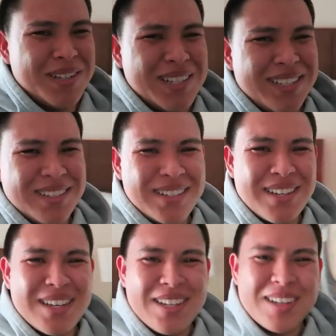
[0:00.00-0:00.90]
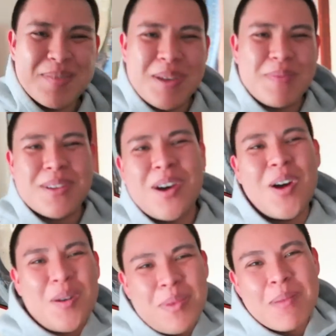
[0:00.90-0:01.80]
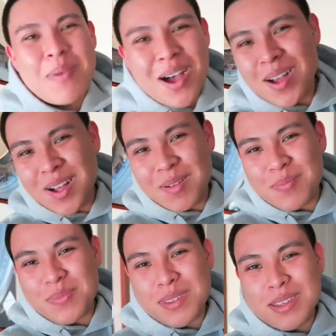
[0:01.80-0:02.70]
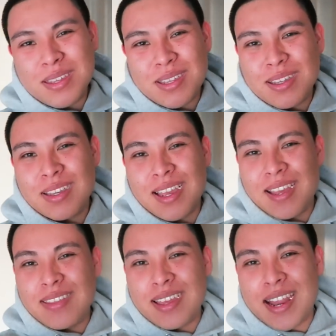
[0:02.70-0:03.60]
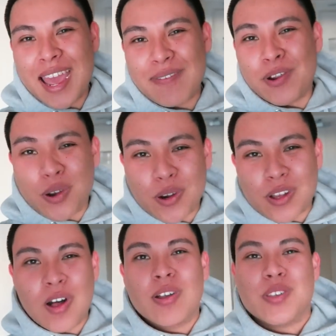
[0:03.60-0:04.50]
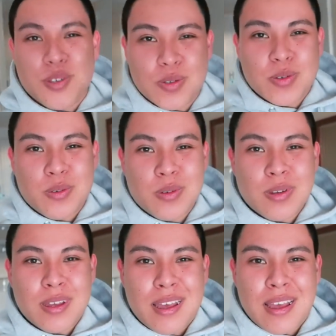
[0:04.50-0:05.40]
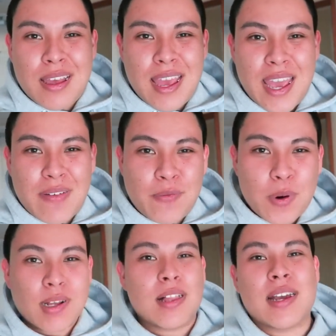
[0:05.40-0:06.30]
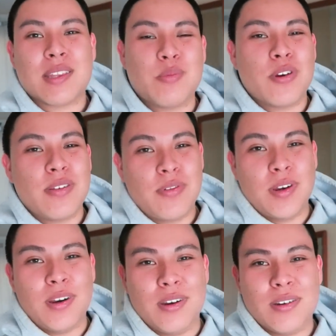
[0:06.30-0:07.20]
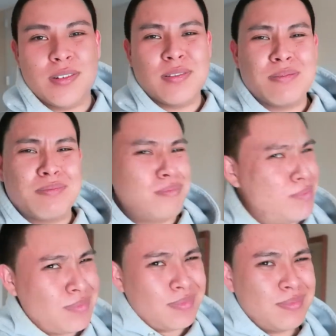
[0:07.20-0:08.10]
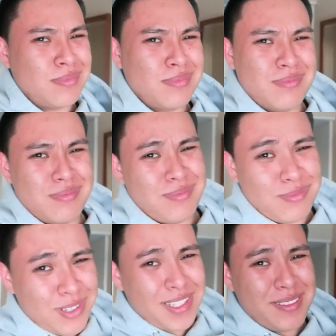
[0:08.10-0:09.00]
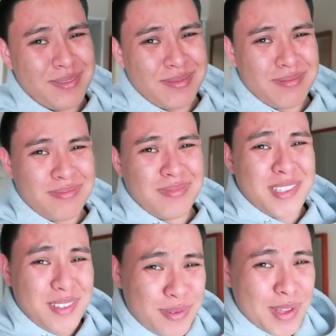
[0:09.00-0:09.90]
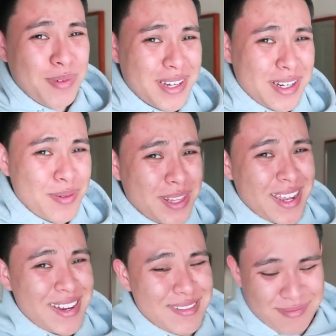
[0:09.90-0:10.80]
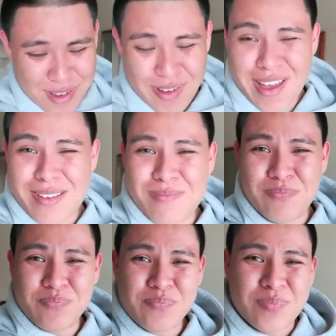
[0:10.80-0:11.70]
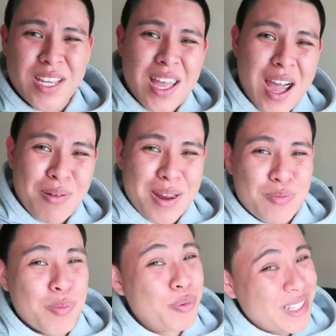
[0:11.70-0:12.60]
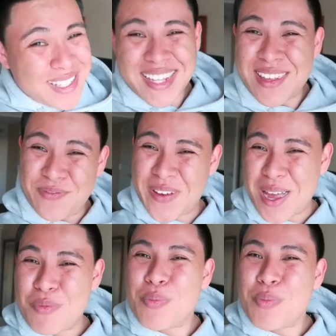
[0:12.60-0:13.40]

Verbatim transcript: Really? You're gonna make me call my mom and then have her call you at four o'clock in the morning for her. Really? You really wanna deal with that? Okay. All right, we'll bring the heat, fam.